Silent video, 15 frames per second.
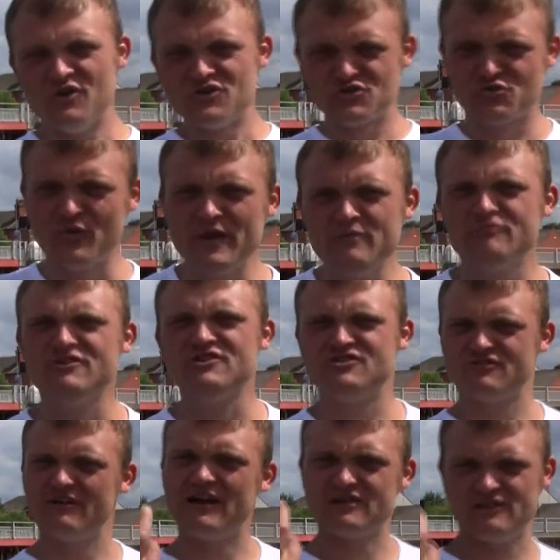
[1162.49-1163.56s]
swing
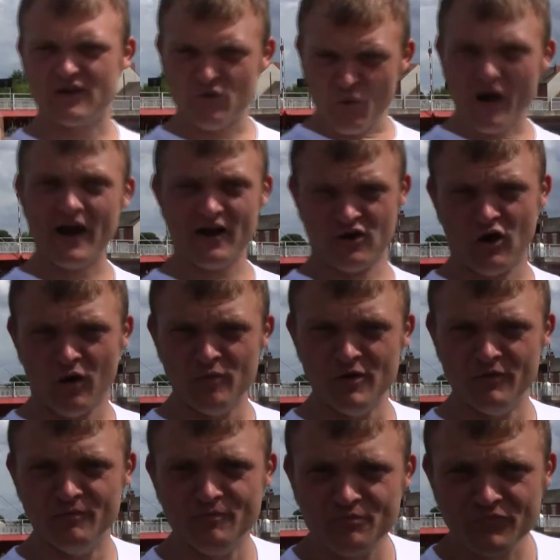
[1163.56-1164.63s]
bridges are actually quite
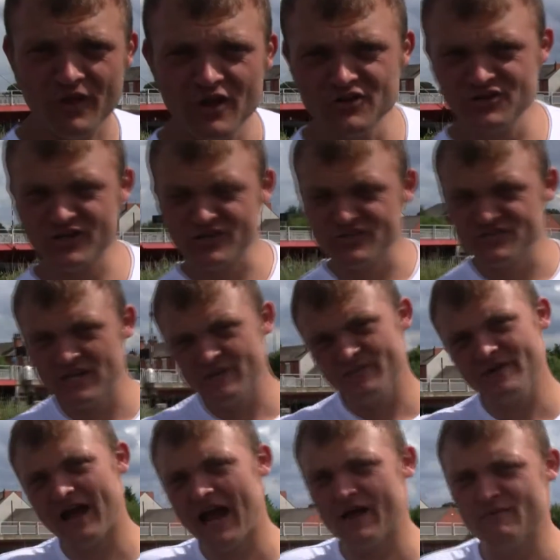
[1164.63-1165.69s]
common. As you can see
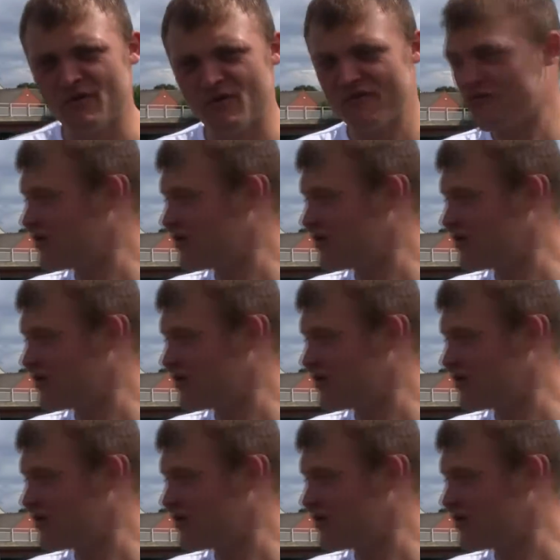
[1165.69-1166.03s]
behind me, we've